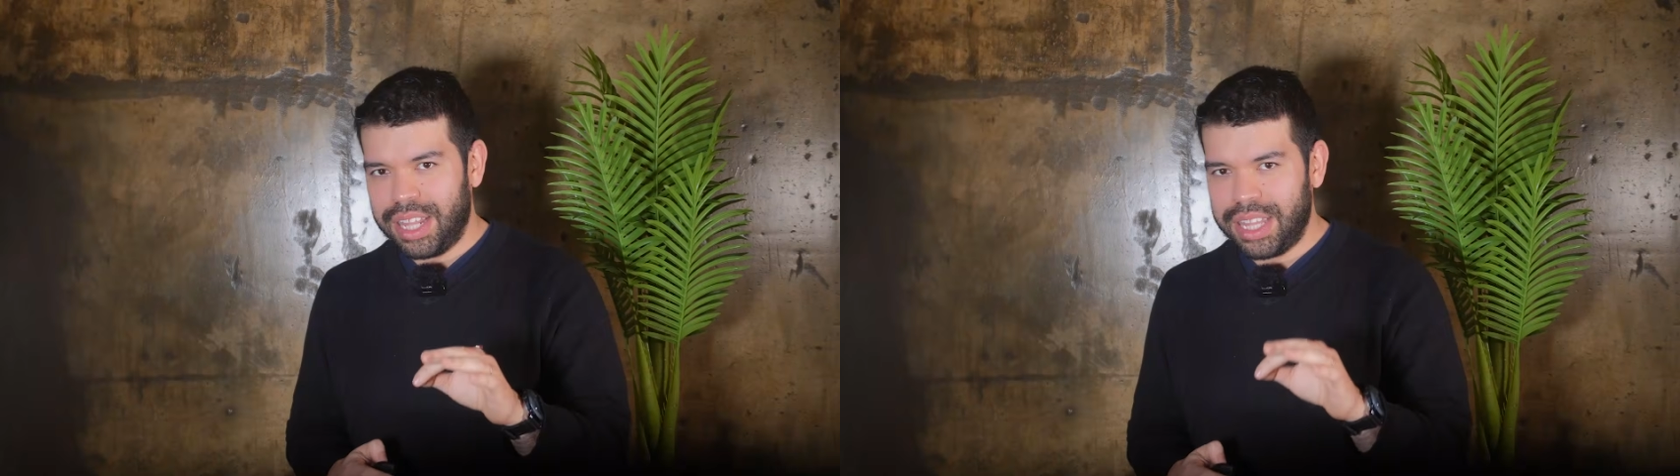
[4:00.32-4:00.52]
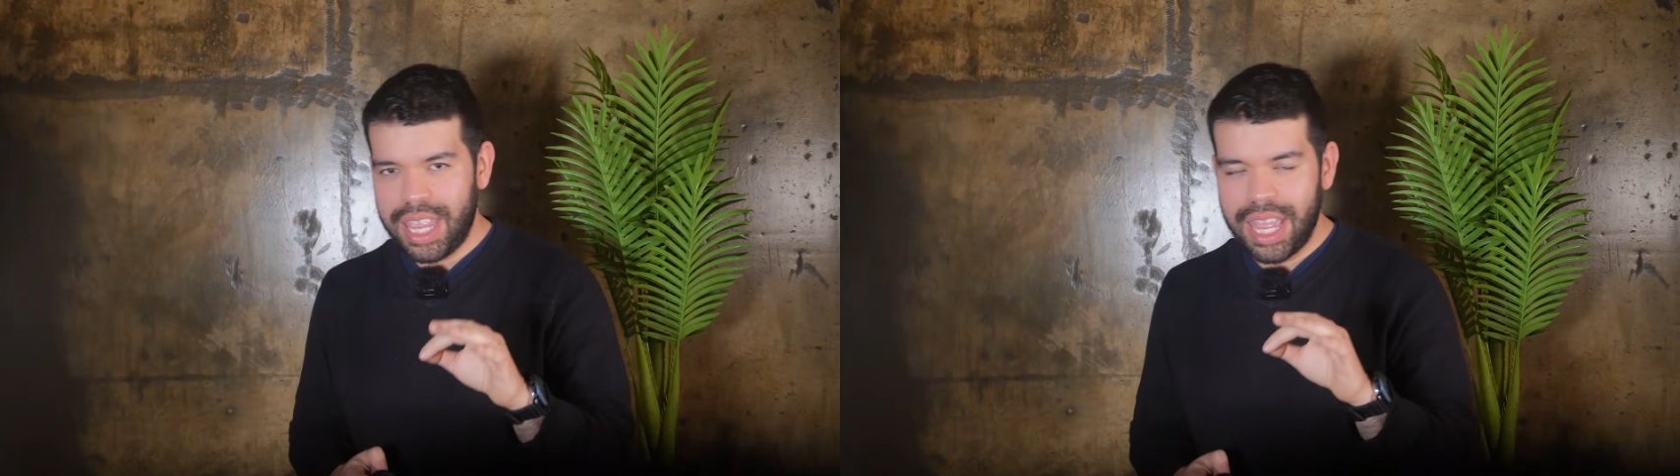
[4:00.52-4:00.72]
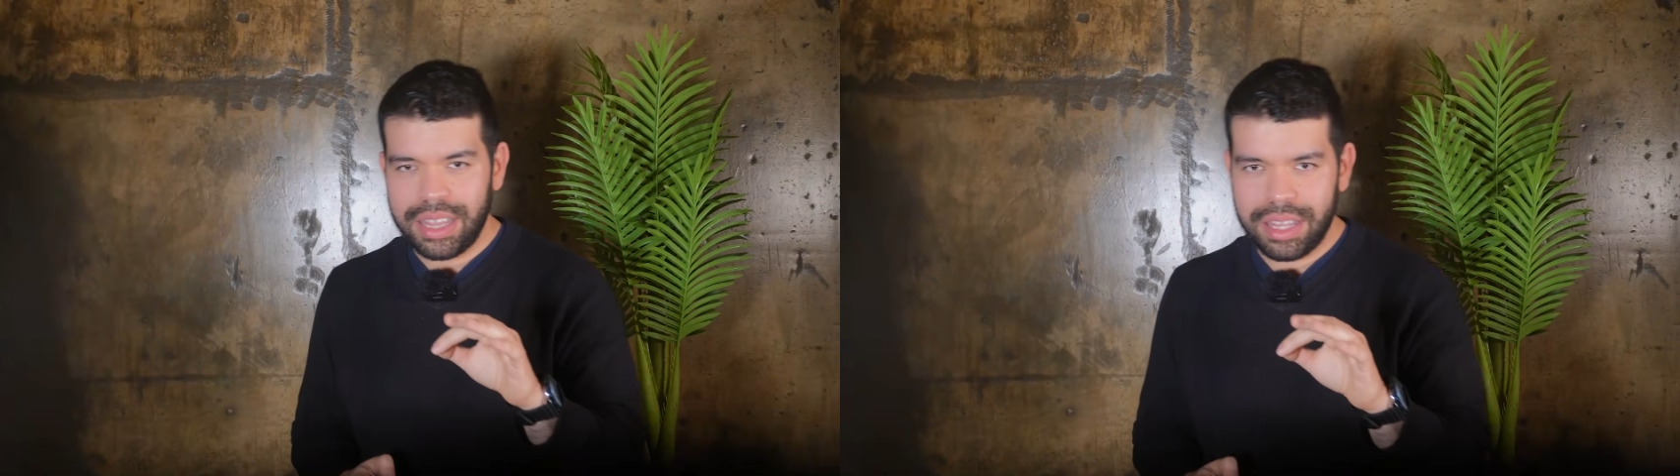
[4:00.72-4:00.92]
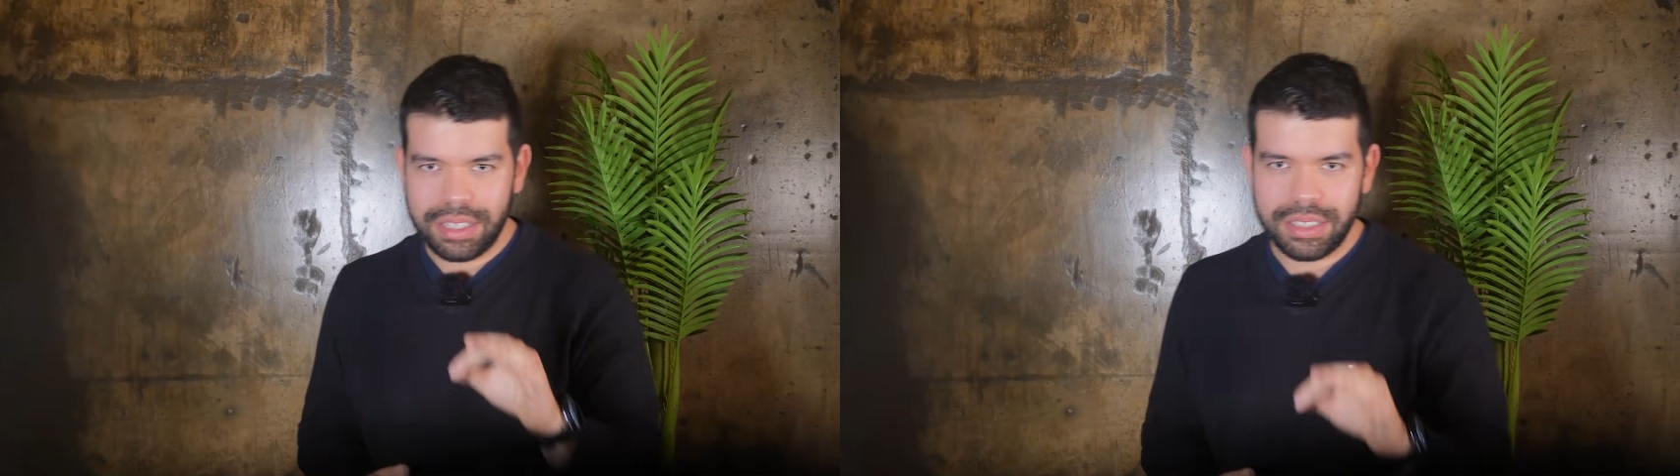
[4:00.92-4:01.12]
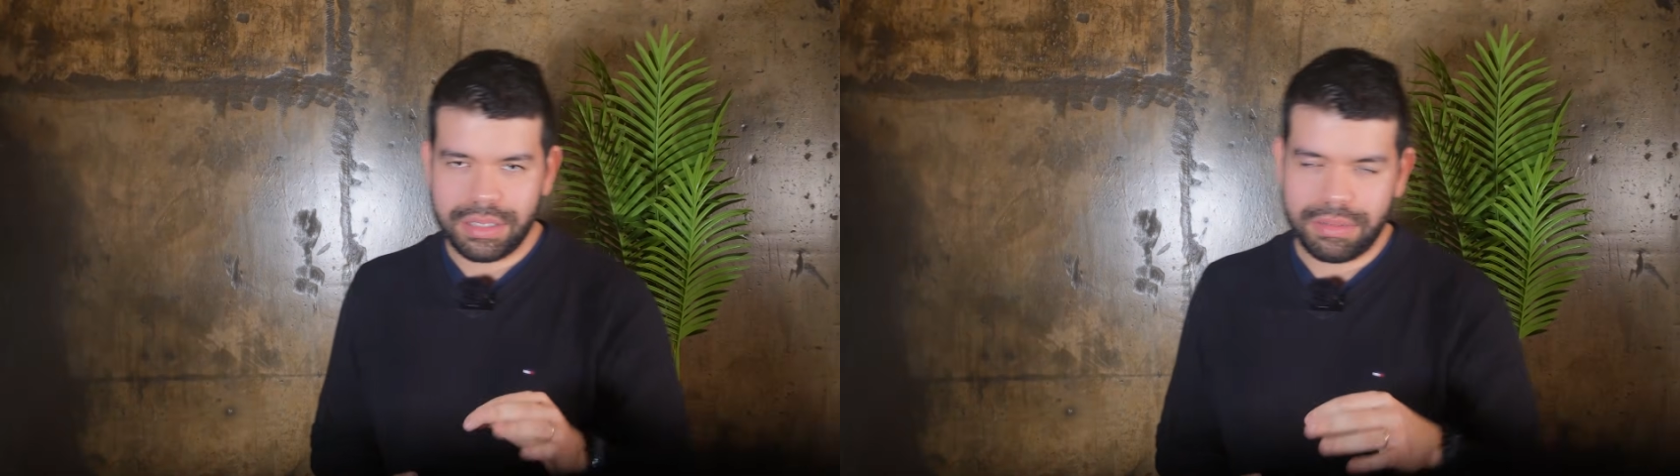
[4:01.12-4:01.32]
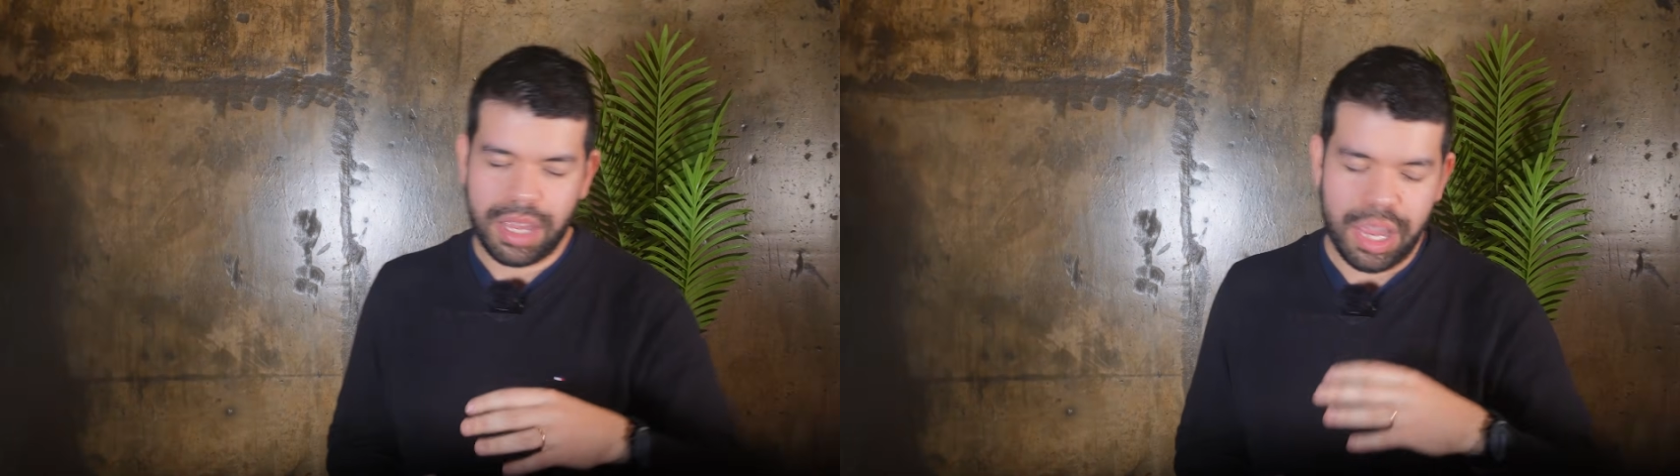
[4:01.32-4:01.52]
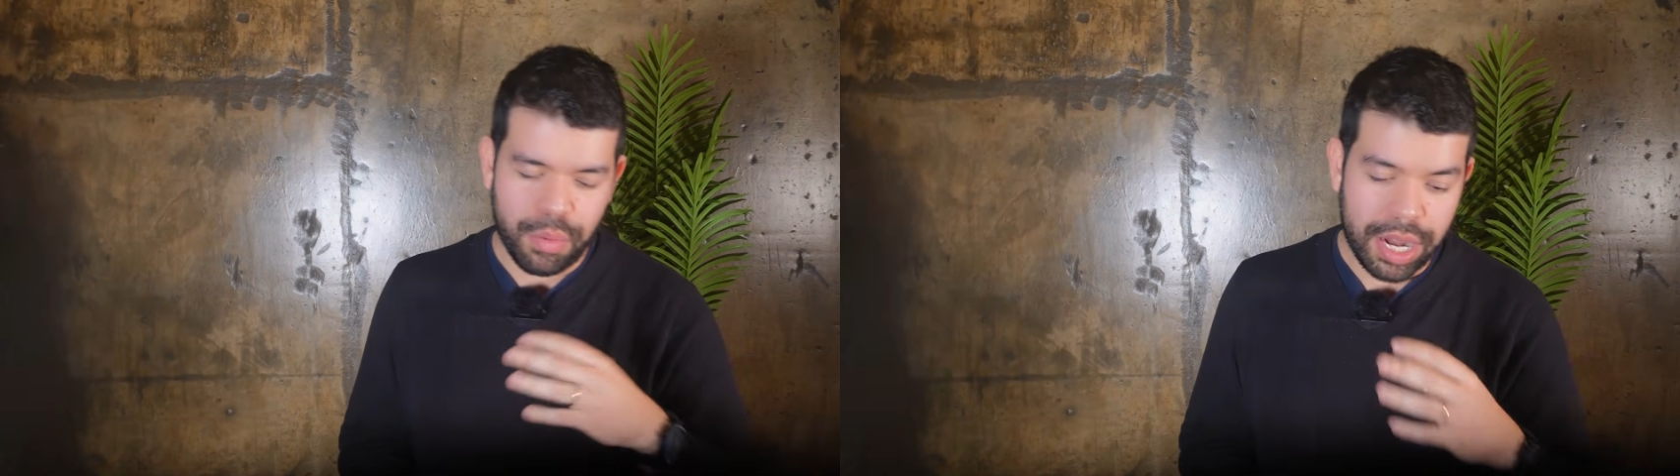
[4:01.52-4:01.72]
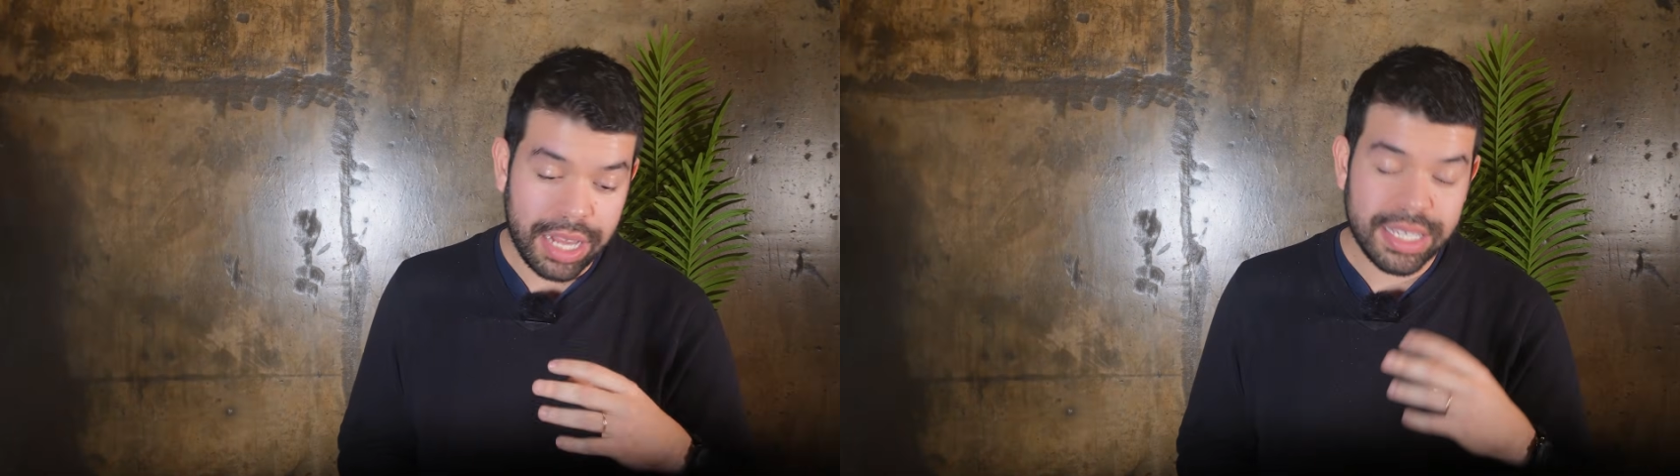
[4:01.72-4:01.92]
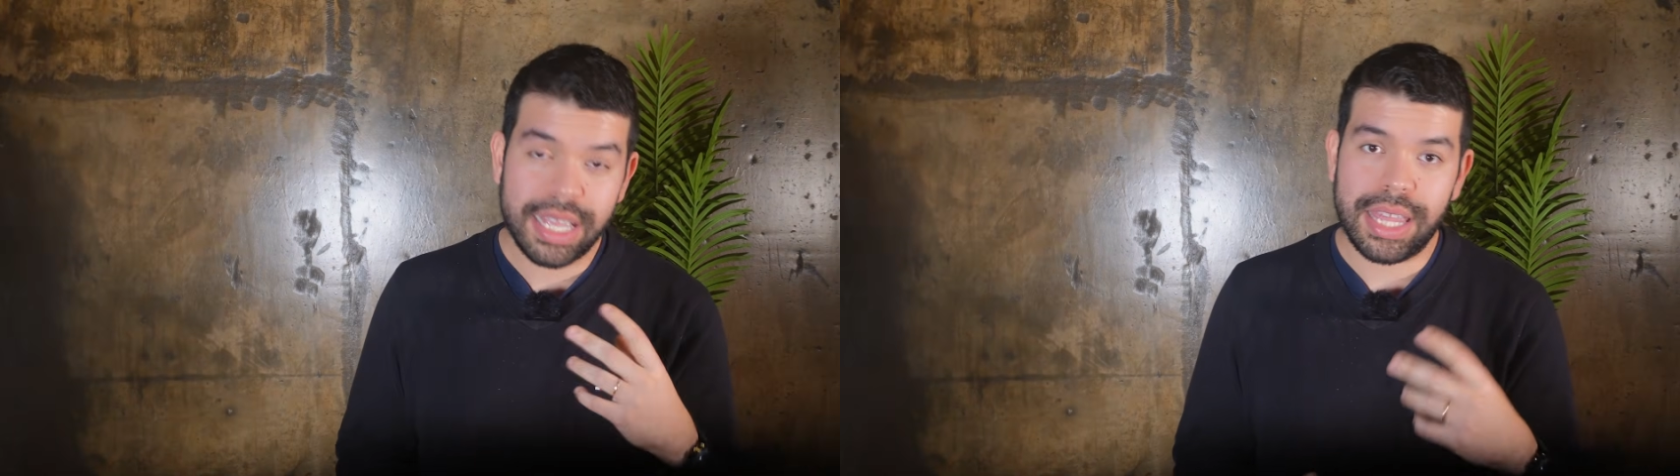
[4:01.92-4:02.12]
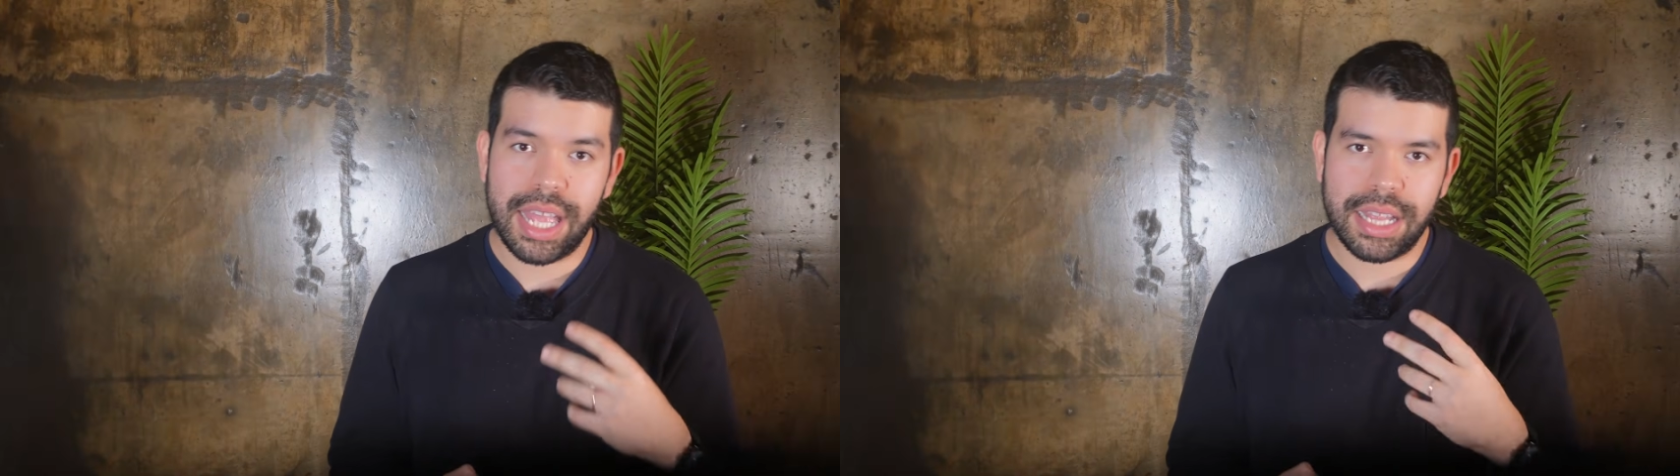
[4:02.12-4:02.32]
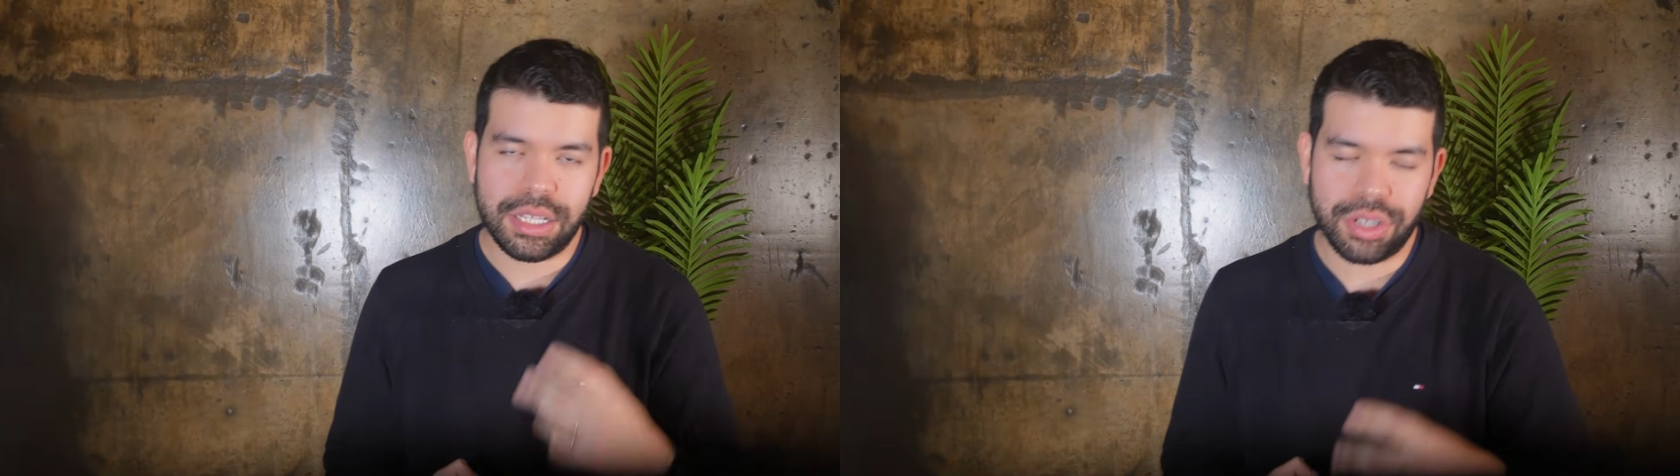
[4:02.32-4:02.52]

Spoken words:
the endings, and when I say the endings,